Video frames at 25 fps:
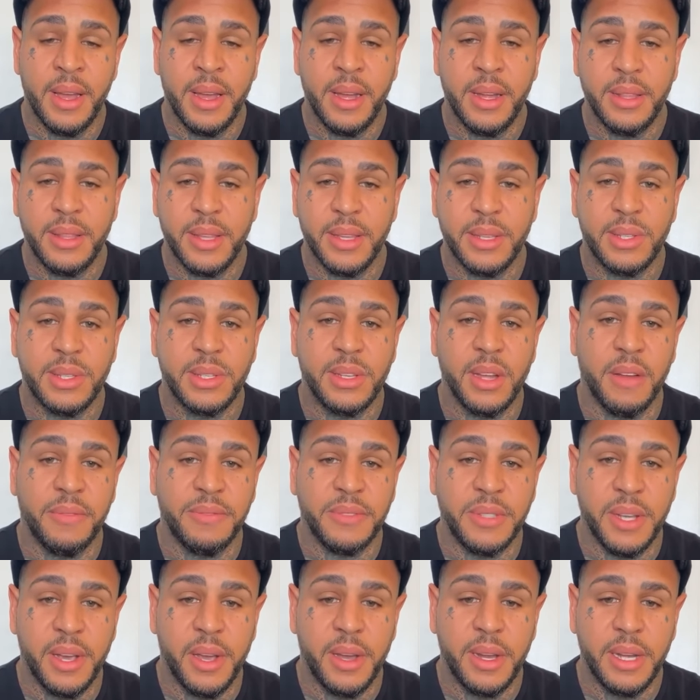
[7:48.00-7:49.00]
this
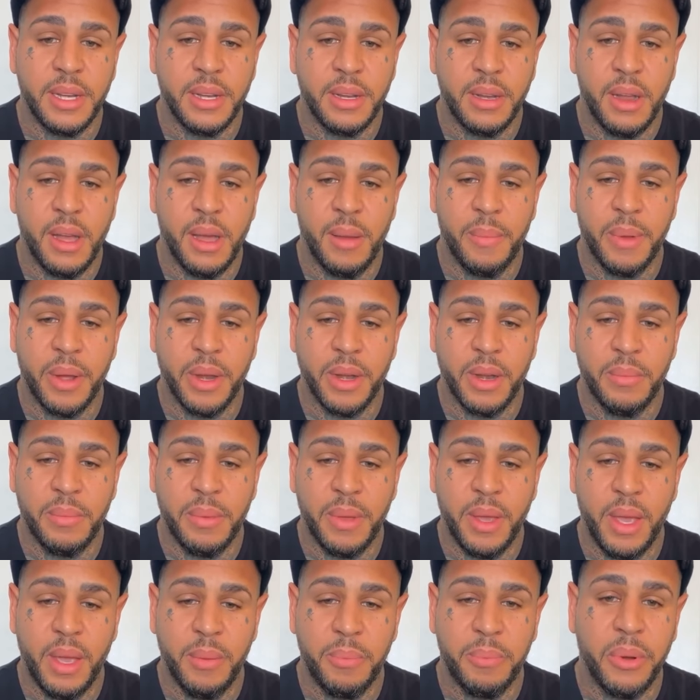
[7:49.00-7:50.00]
stuff done, I'm gonna
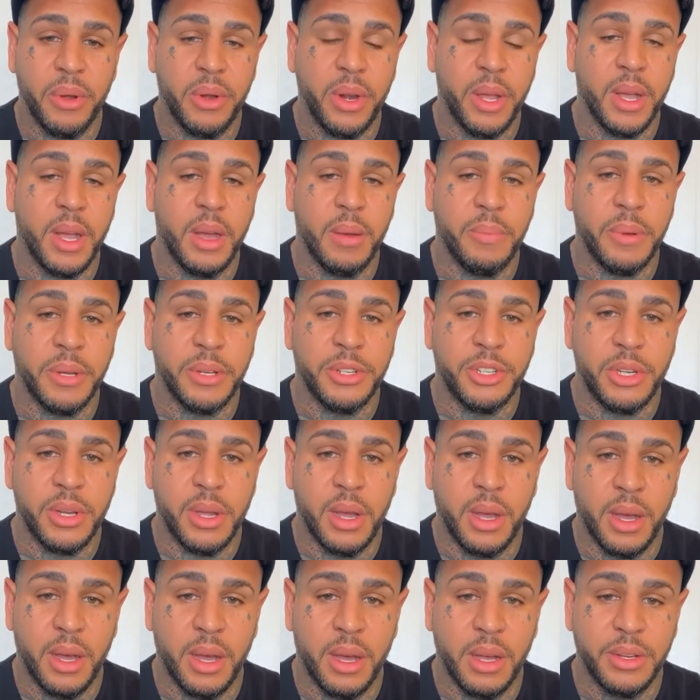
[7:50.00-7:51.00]
be putting up a sh-
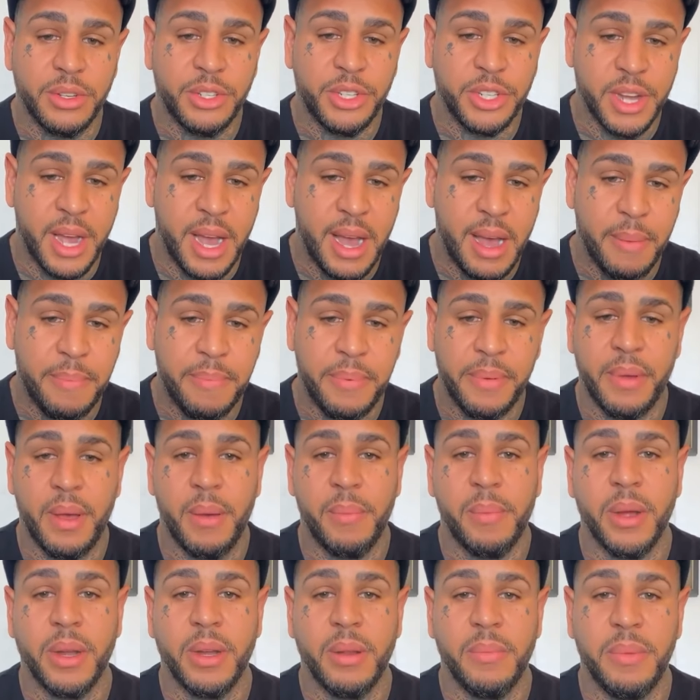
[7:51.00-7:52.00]
uh, shop.
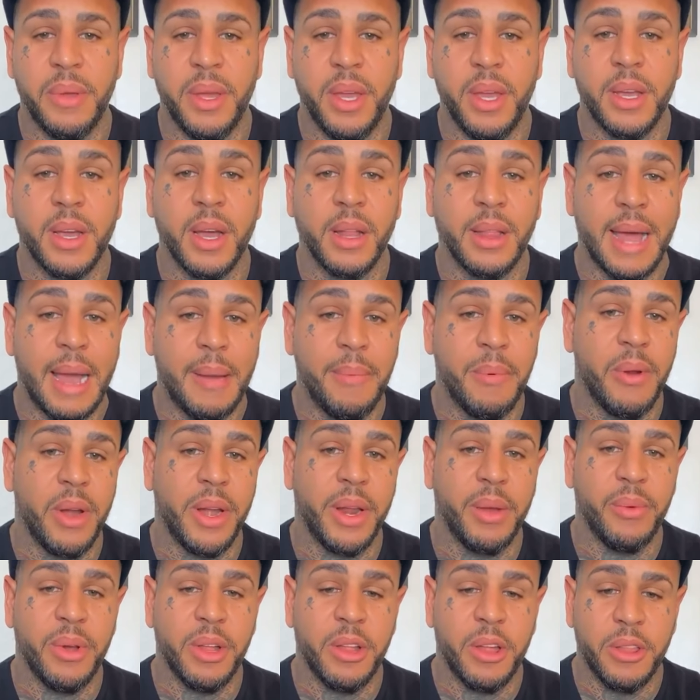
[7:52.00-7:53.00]
I'm gonna be
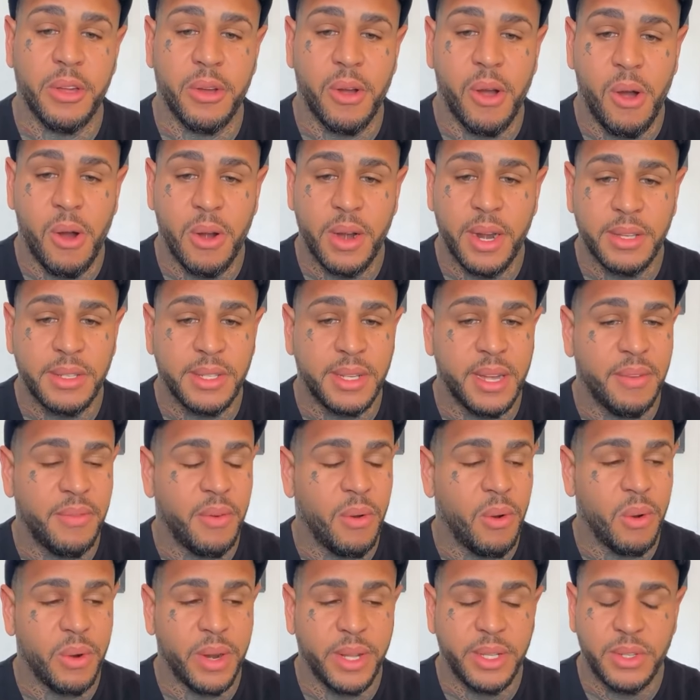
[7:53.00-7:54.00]
collaborating with other artists. I've
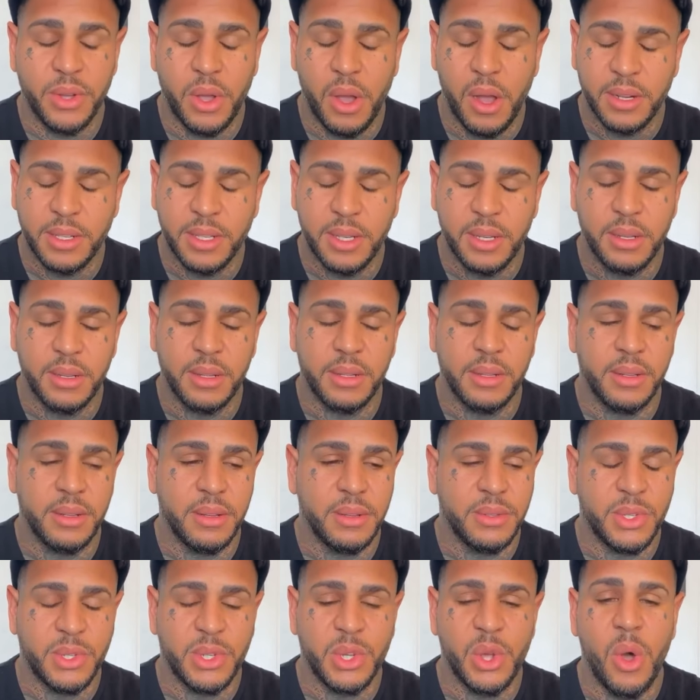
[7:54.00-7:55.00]
already talked to
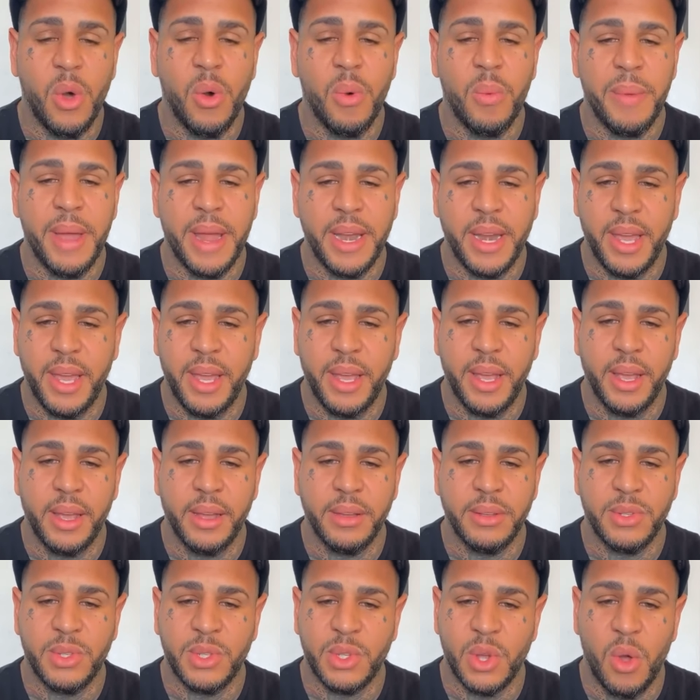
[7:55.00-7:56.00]
so many
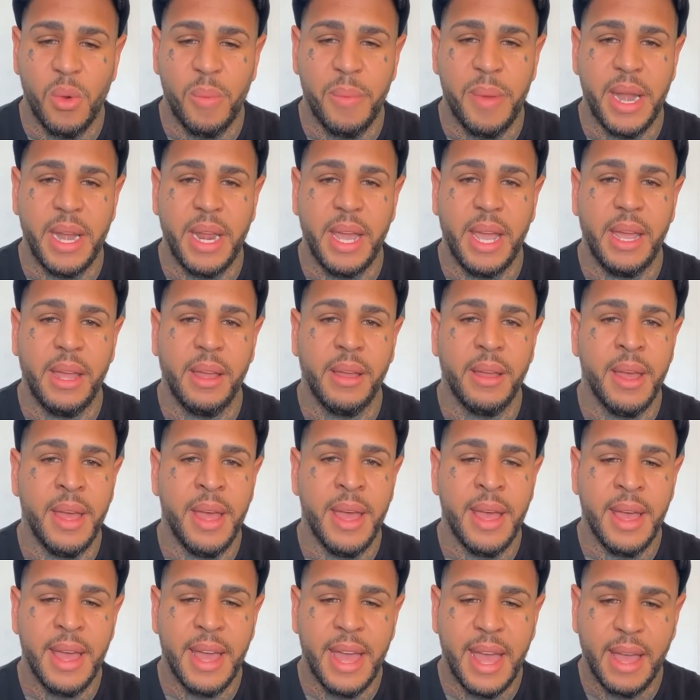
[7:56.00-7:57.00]
so many
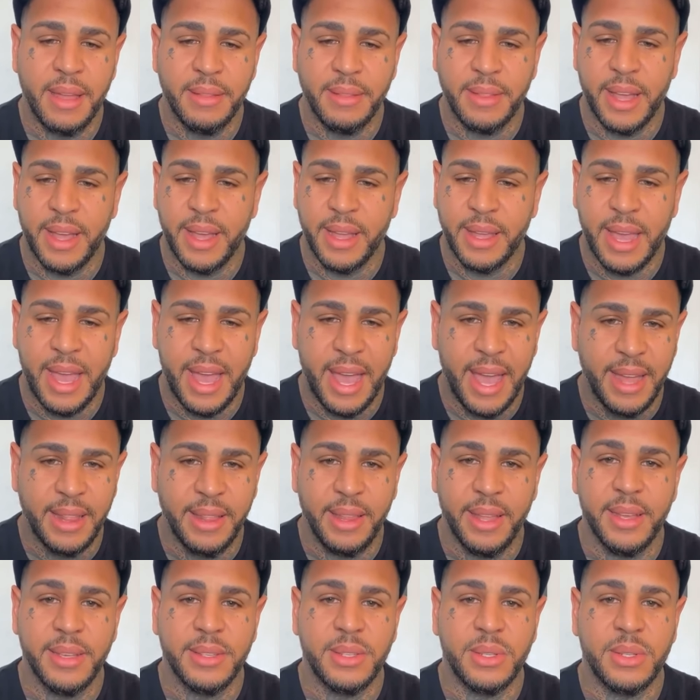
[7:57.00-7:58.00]
like A
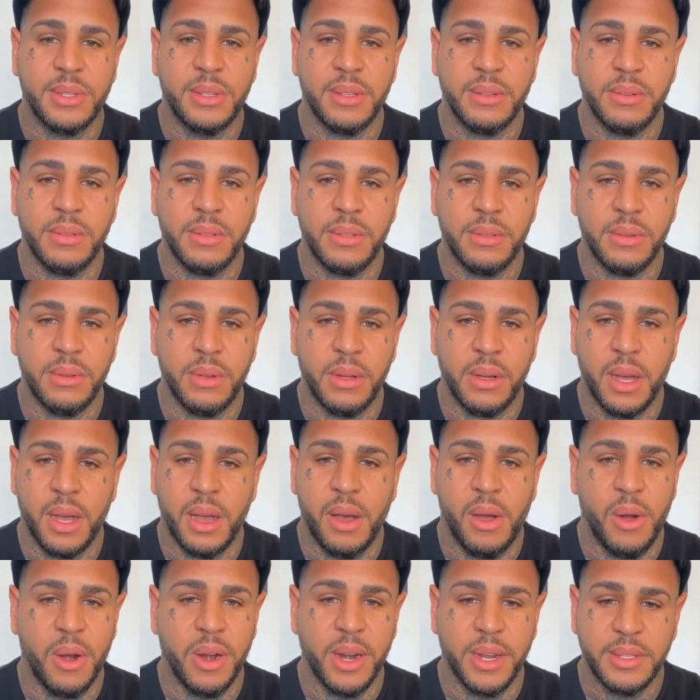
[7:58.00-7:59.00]
list
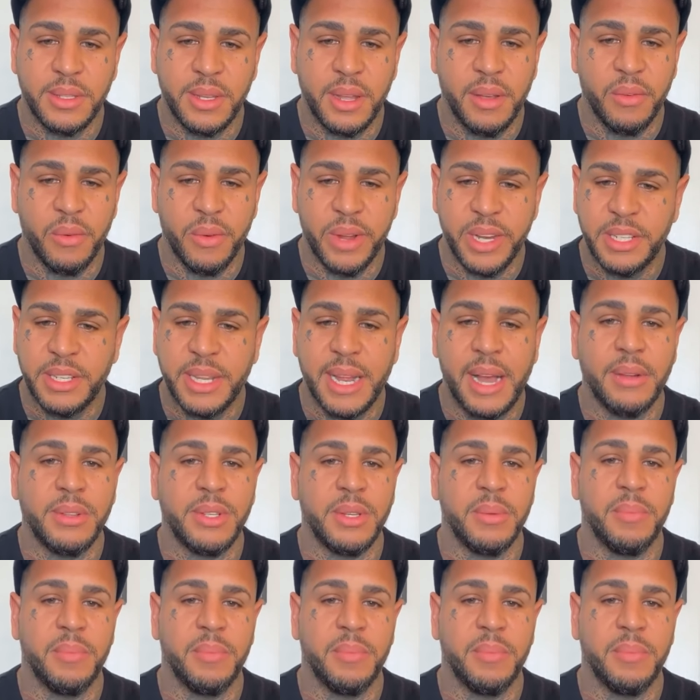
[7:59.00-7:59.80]
uh, artists have reached out to